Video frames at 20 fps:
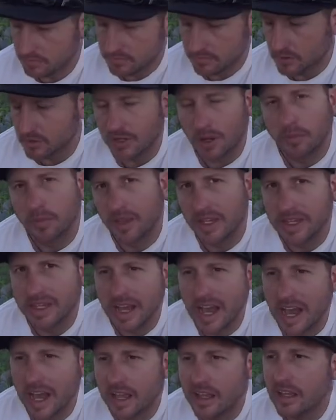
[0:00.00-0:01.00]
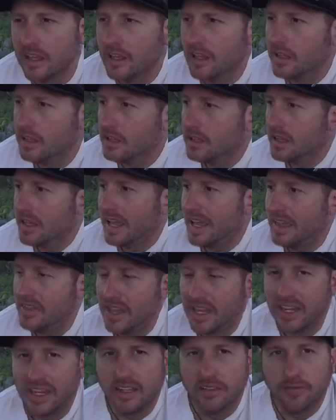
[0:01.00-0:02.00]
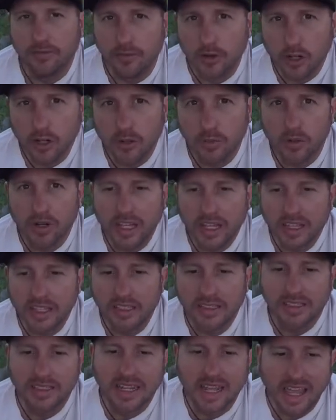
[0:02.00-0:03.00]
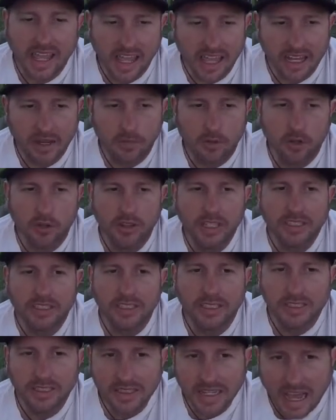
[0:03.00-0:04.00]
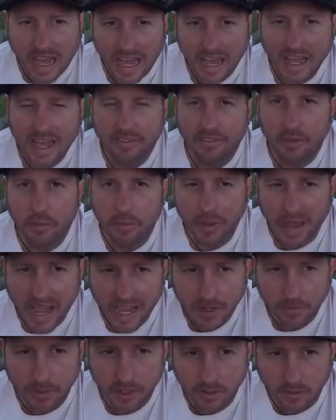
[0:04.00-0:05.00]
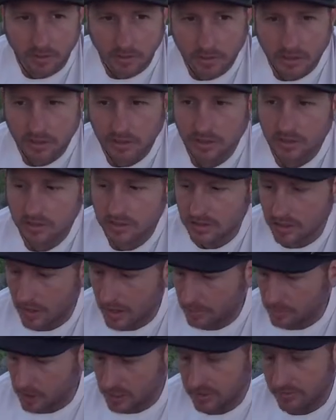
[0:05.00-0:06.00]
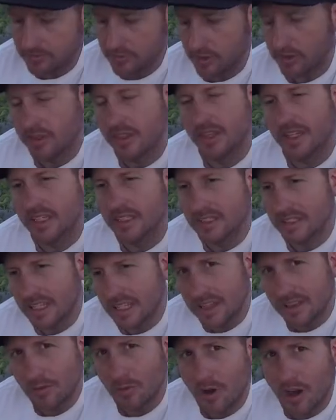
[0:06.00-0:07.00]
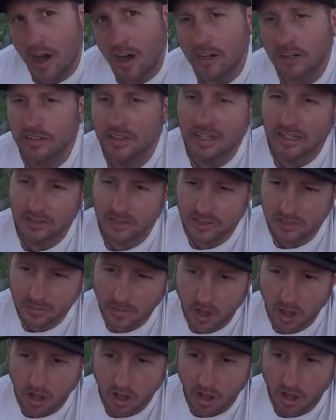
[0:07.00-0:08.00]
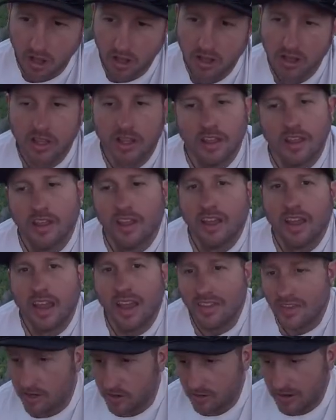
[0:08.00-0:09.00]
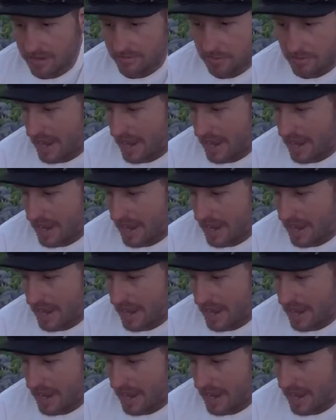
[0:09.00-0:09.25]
just our plain eye. And then invertebrate is an animal that does not have a backbone. So I'm looking for things in the water that are small and they don't have a